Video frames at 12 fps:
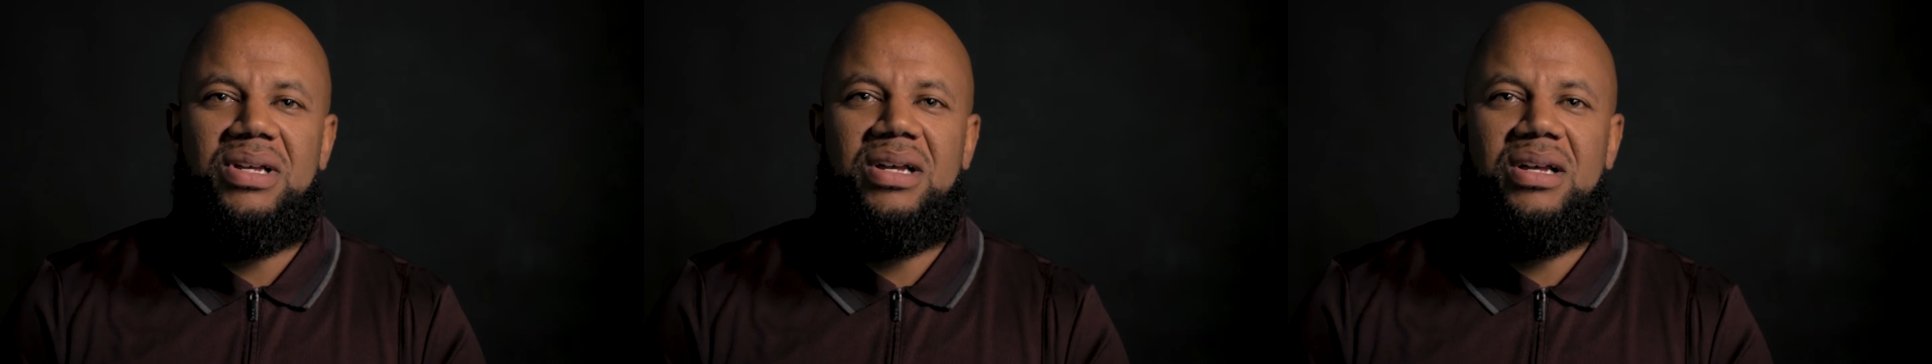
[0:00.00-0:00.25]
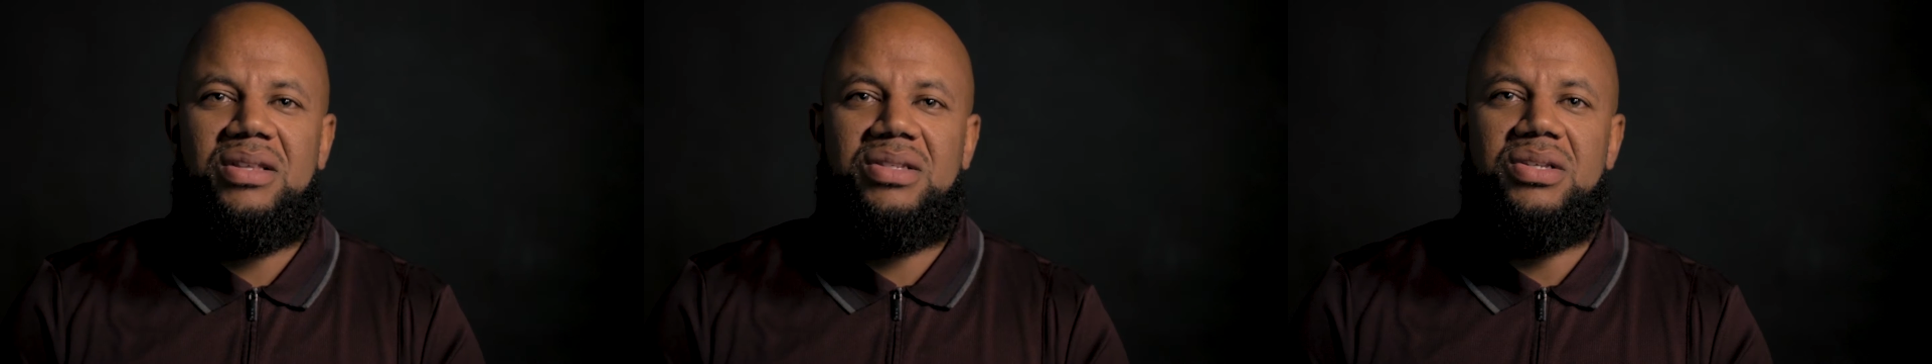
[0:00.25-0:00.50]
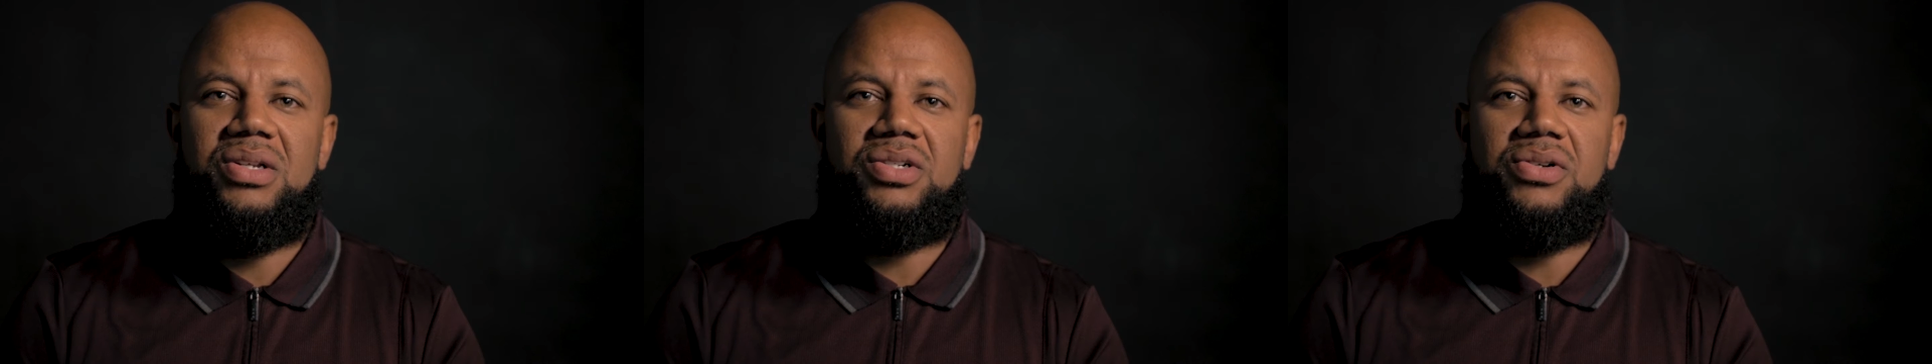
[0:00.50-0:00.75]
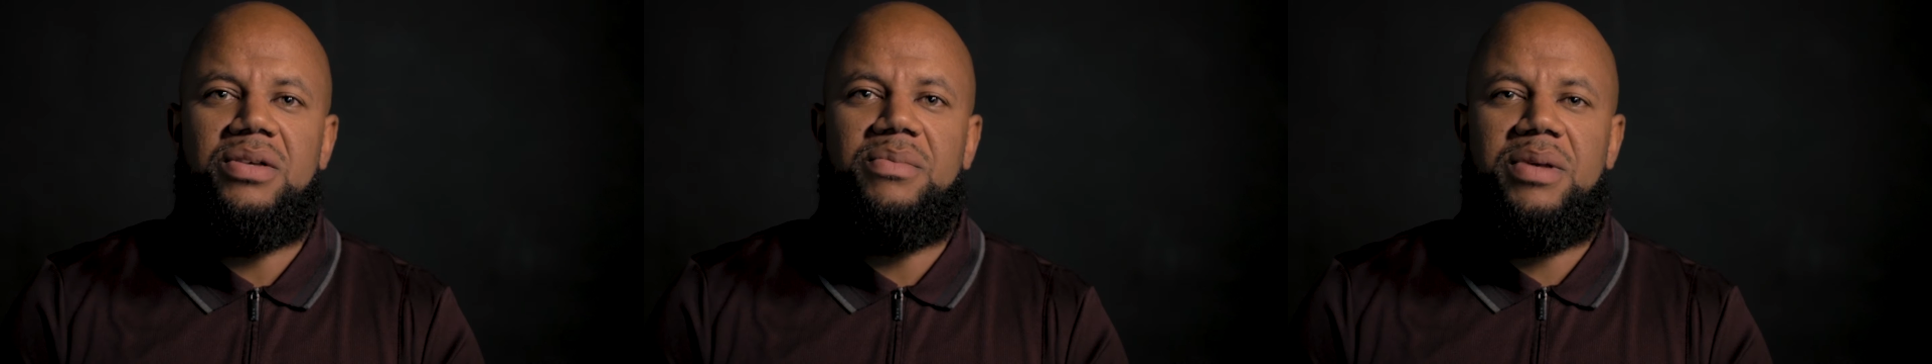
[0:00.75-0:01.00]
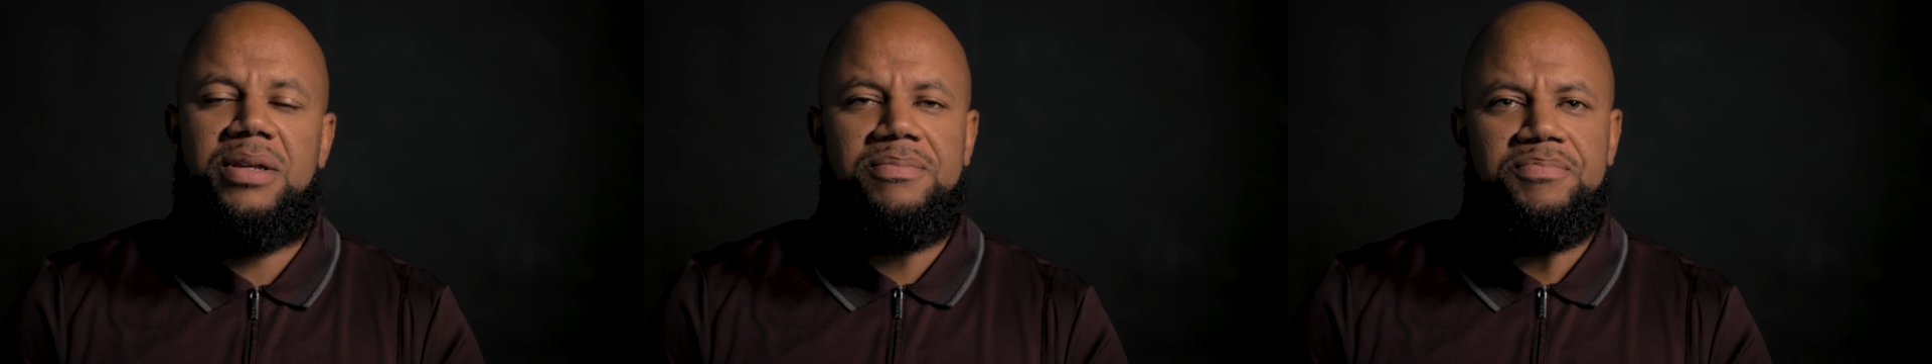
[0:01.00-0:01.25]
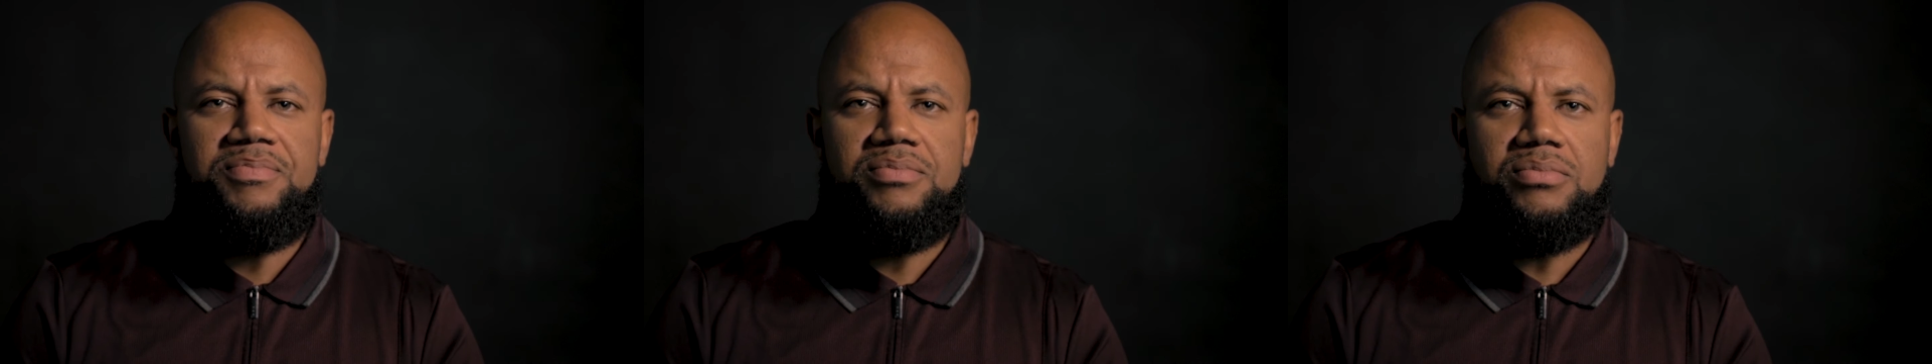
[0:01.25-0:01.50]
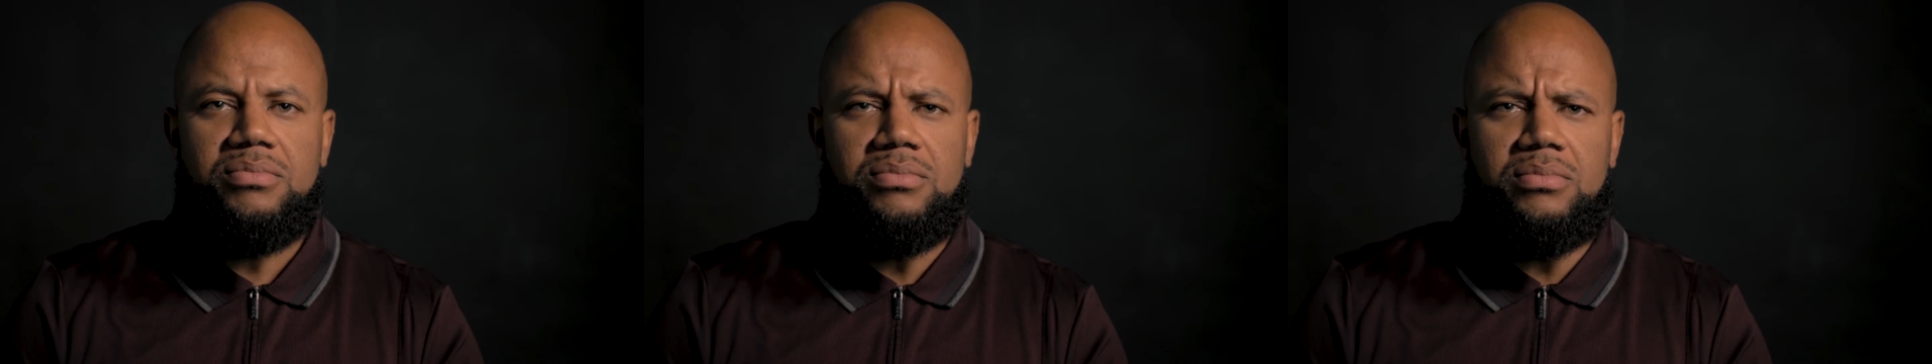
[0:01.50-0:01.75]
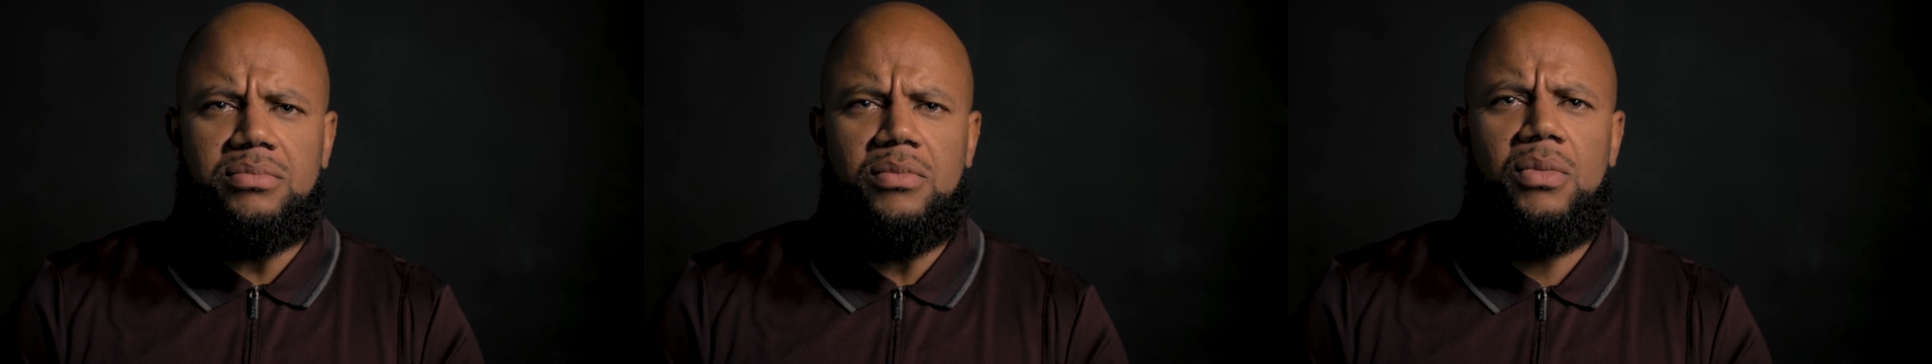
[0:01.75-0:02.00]
the
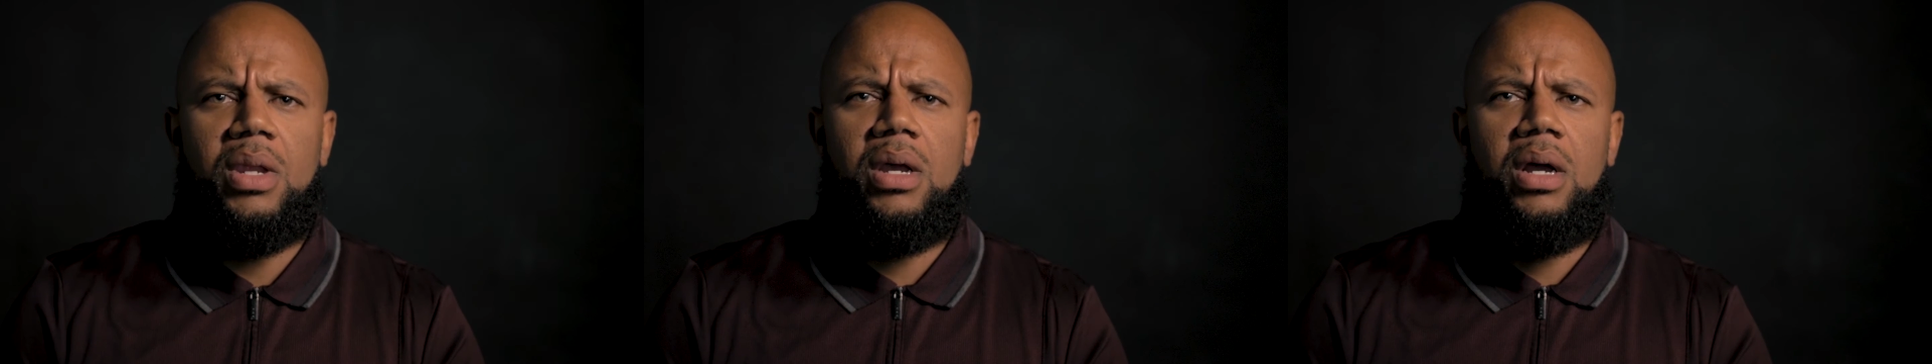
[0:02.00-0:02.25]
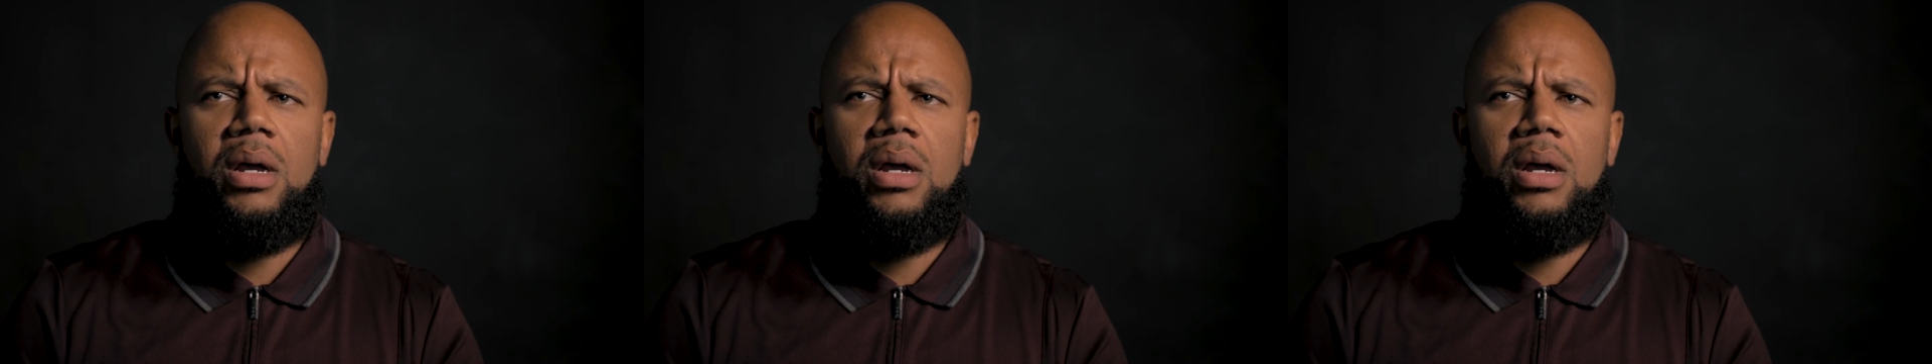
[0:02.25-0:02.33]
treatment.